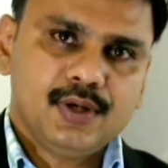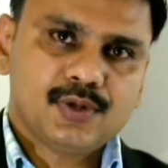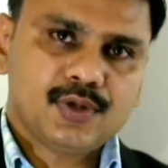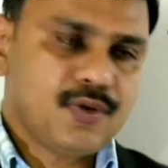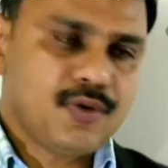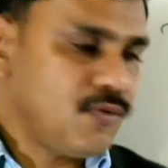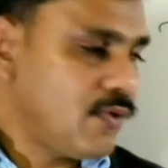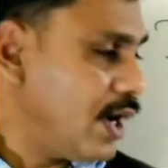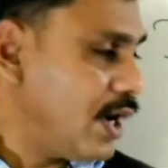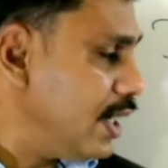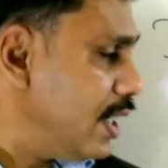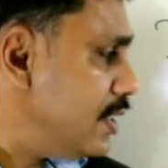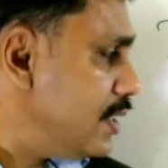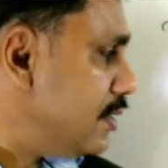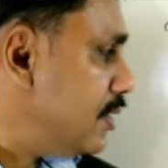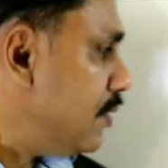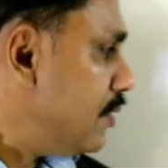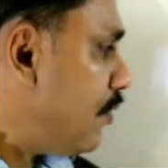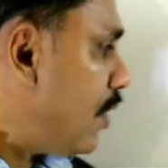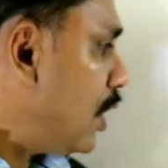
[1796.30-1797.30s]
So what do you
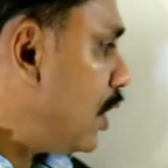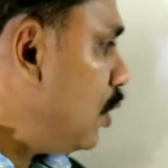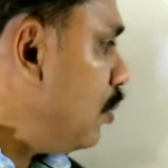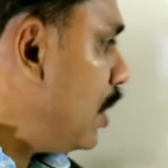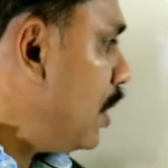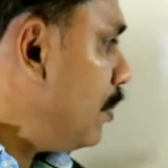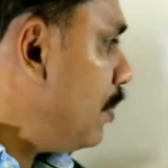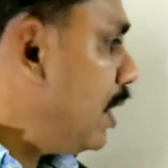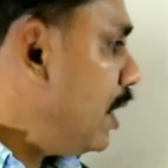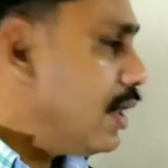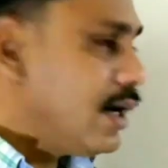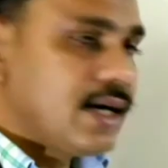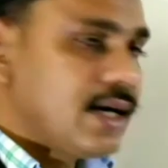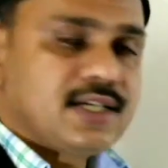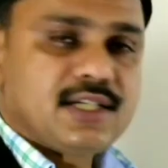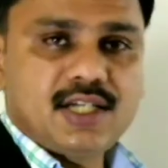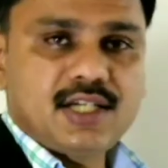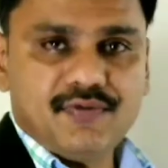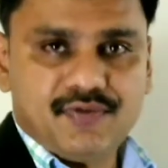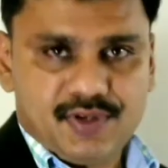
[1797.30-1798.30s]
mean by
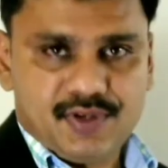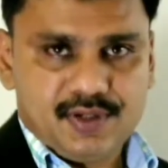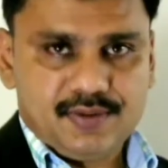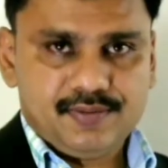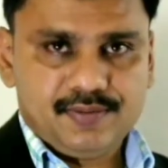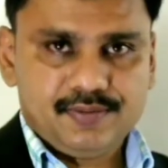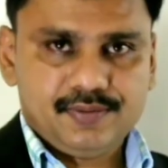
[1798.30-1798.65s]
redshift?